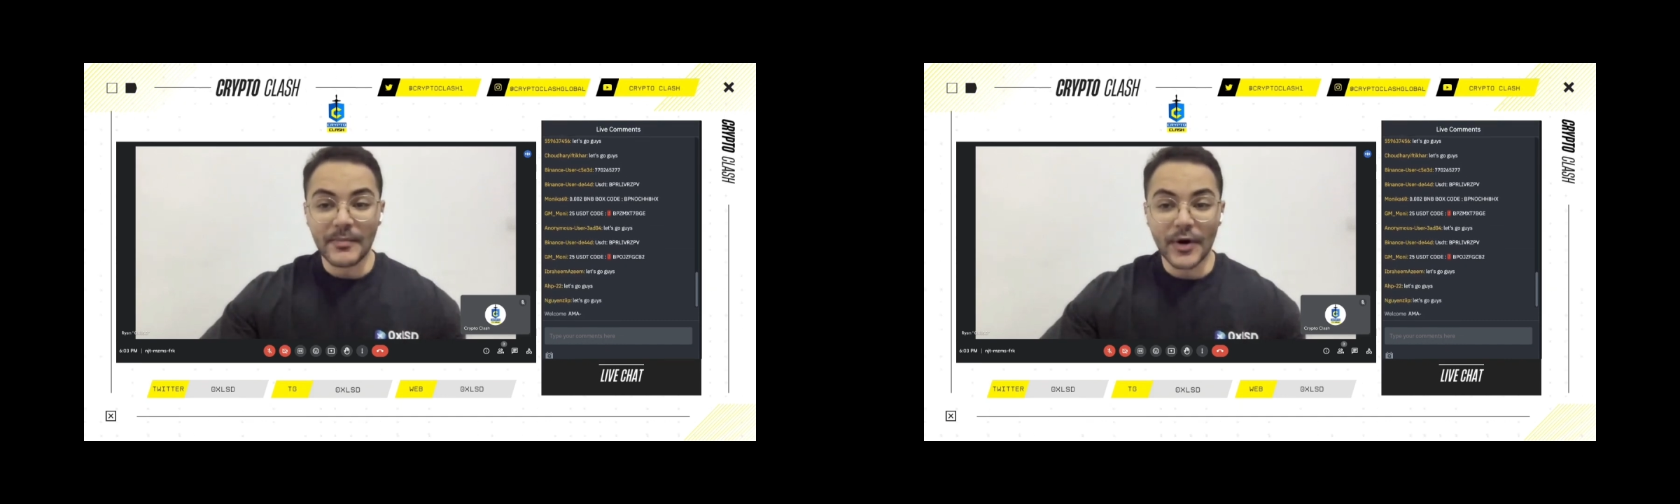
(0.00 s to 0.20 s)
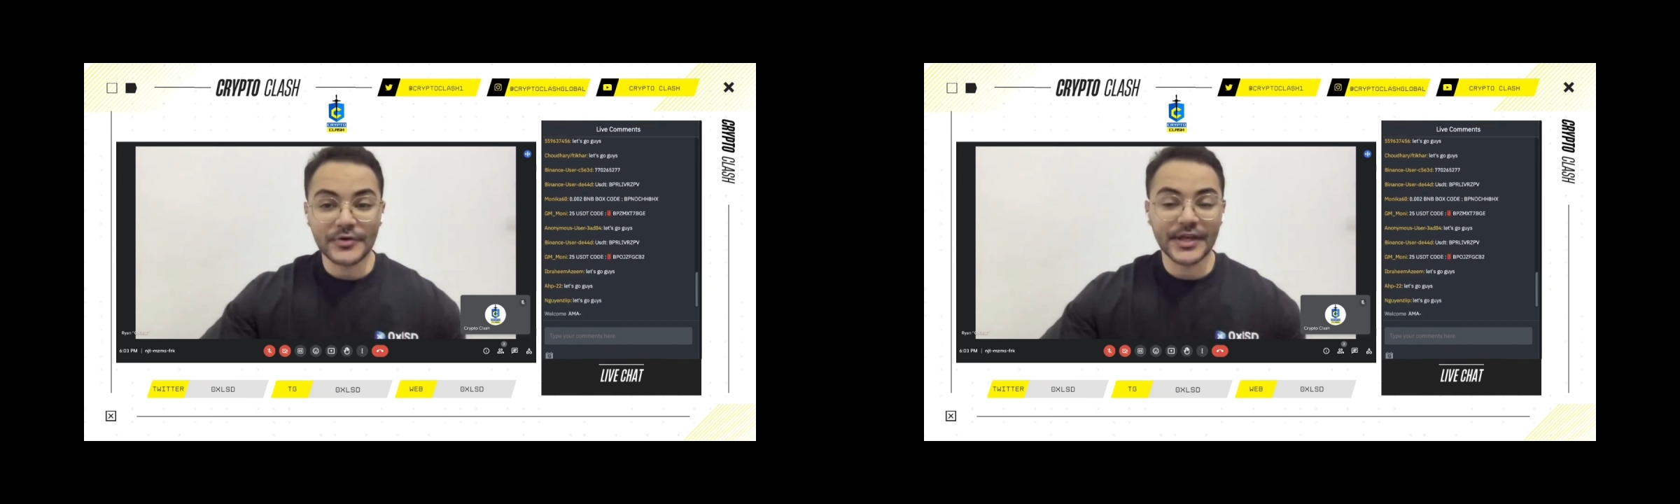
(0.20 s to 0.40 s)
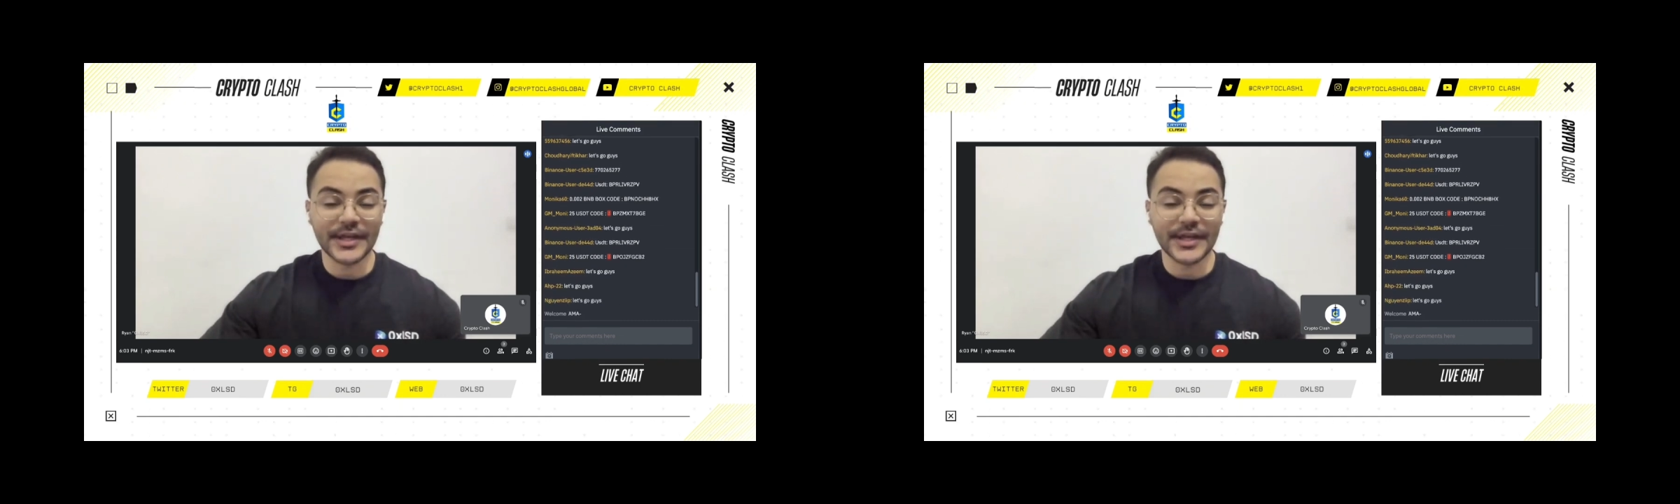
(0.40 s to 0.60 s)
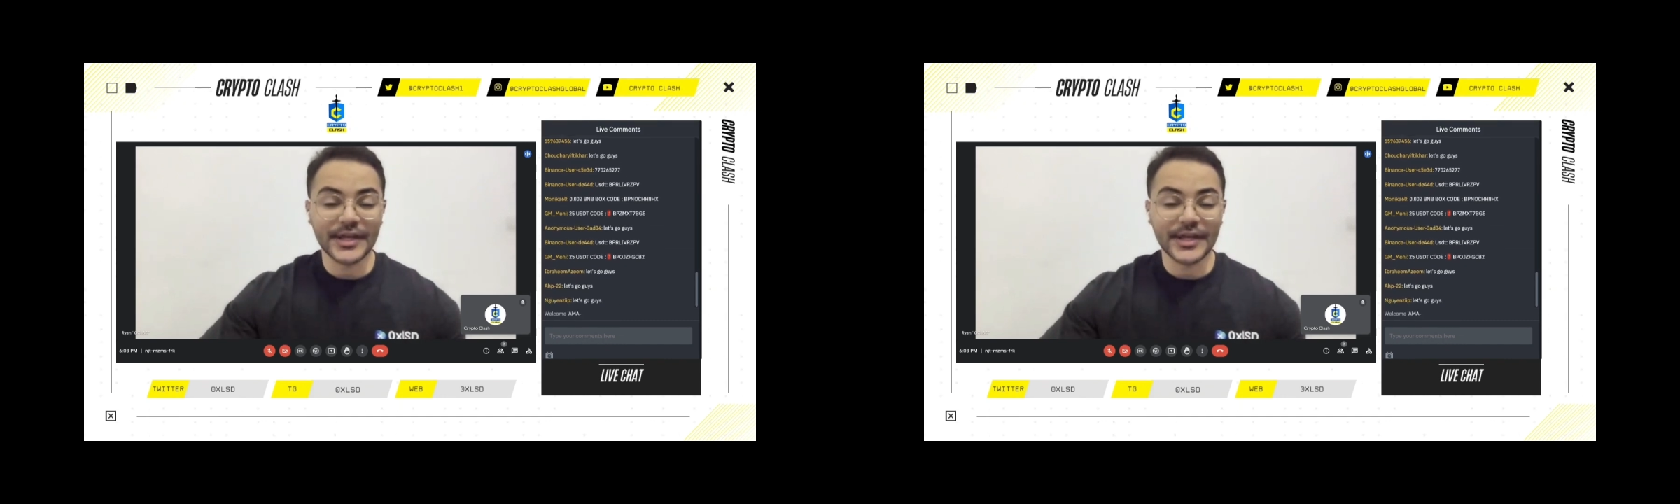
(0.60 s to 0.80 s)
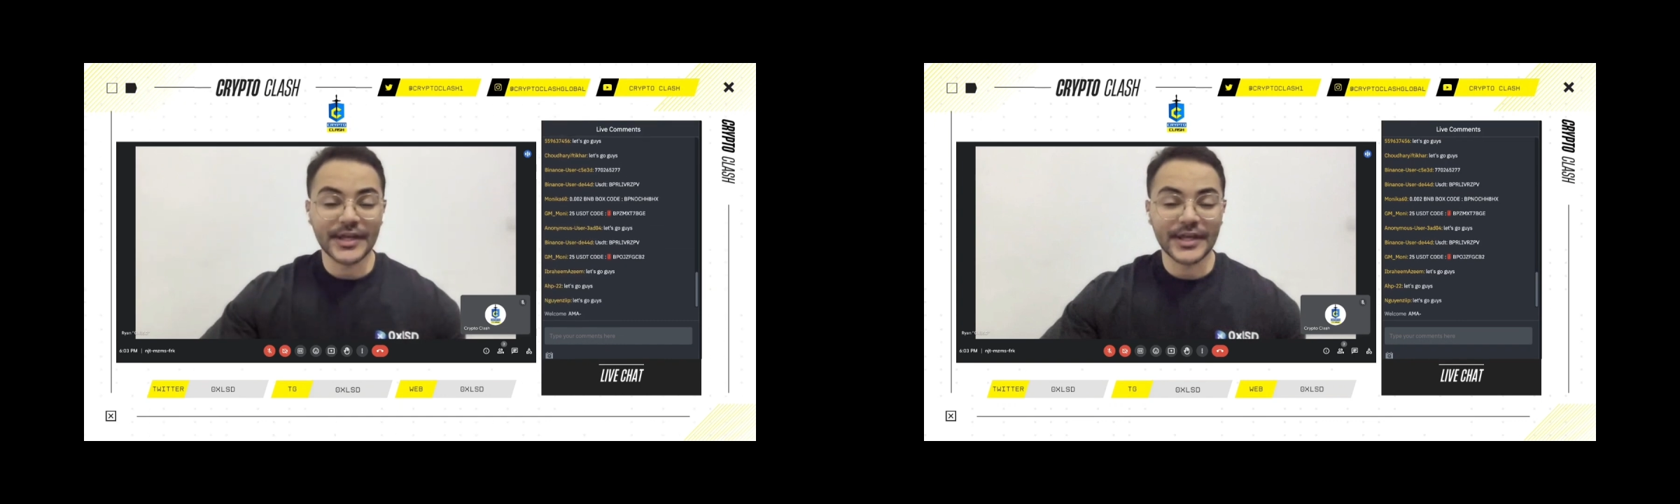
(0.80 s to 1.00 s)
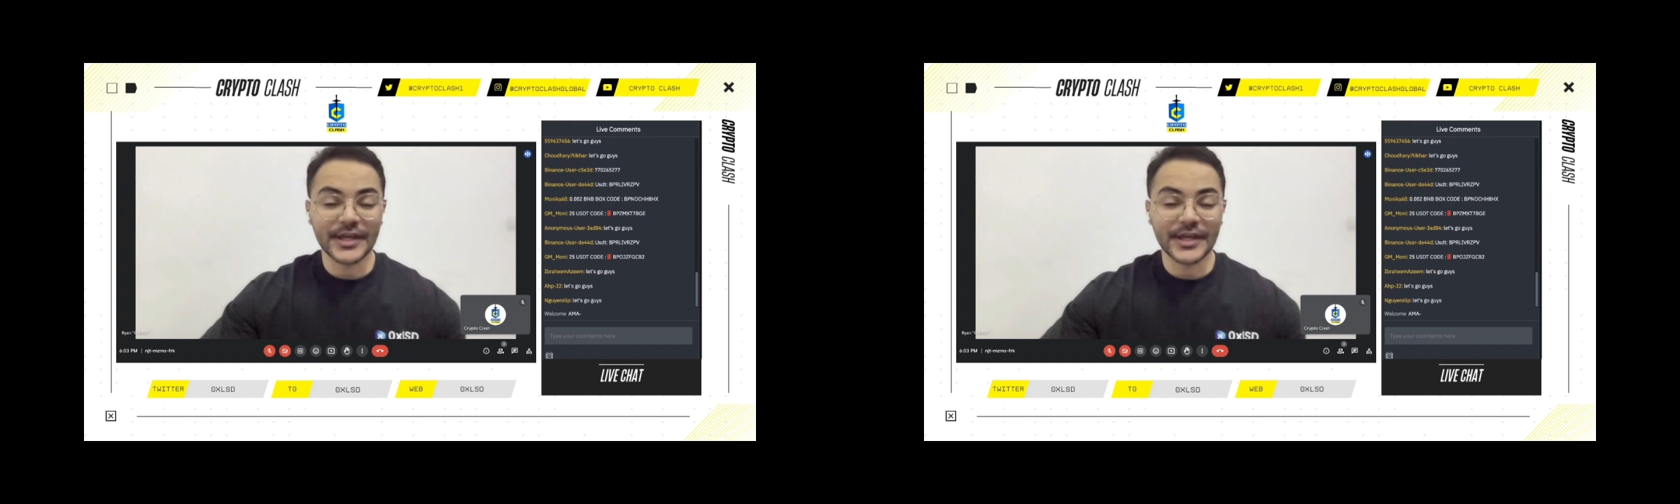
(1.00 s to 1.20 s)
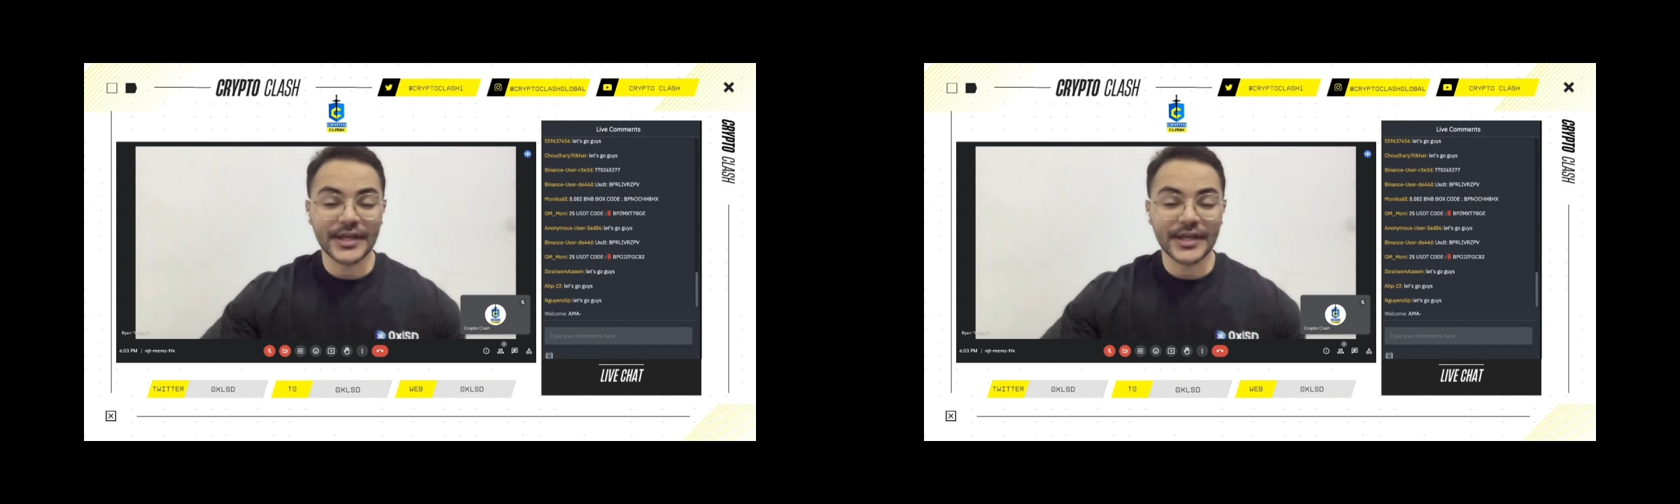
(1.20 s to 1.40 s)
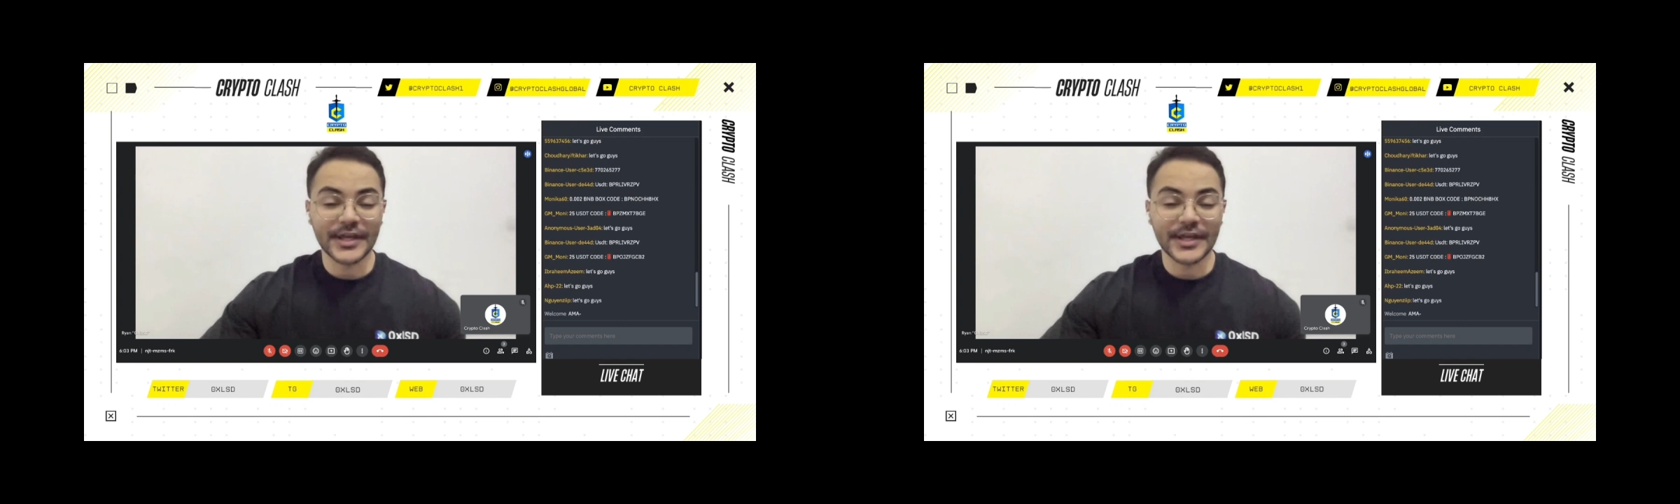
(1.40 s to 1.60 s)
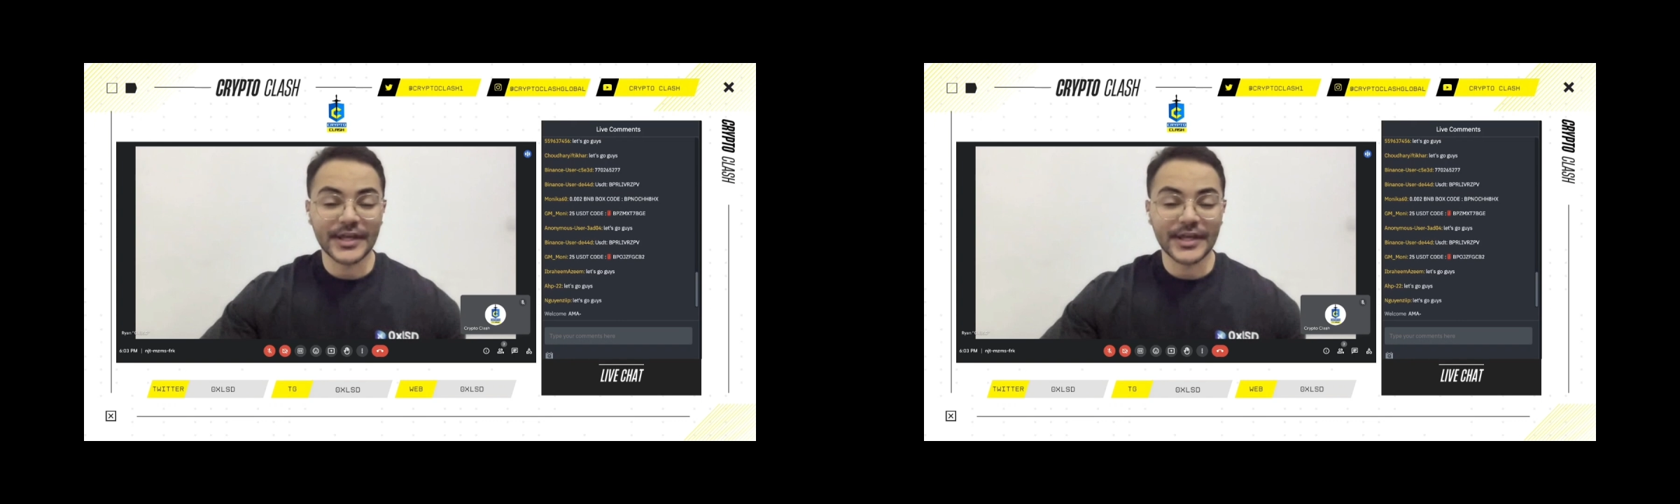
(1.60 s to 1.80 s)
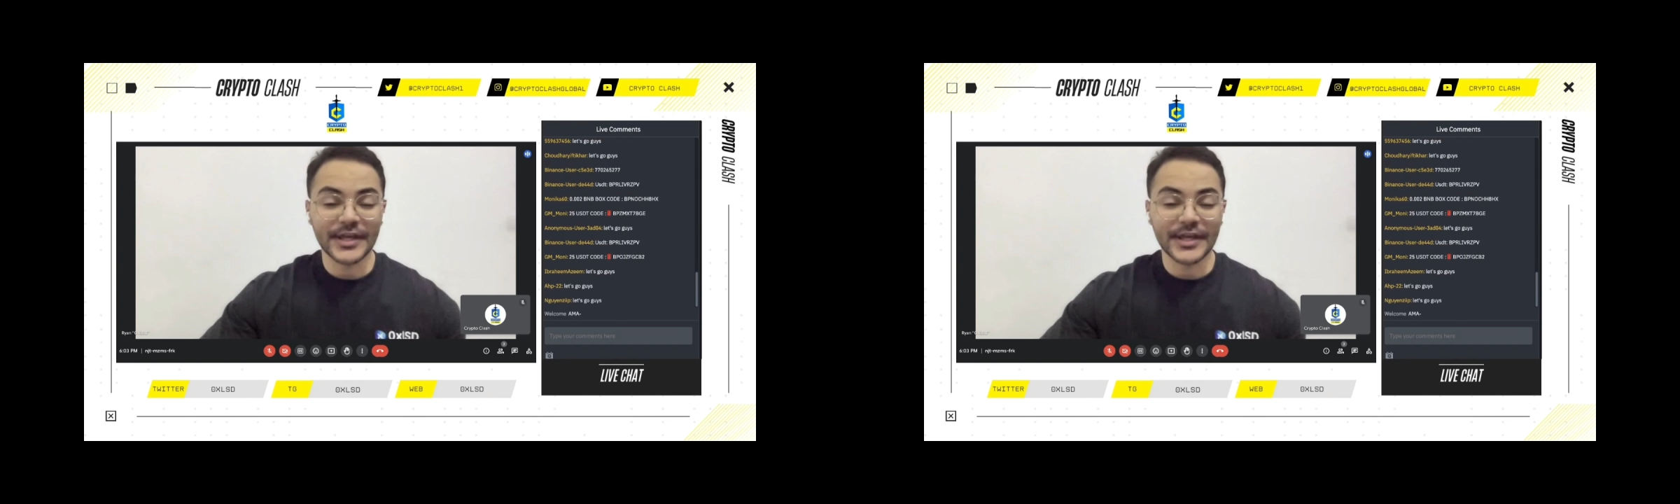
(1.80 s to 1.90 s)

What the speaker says: both in terms of static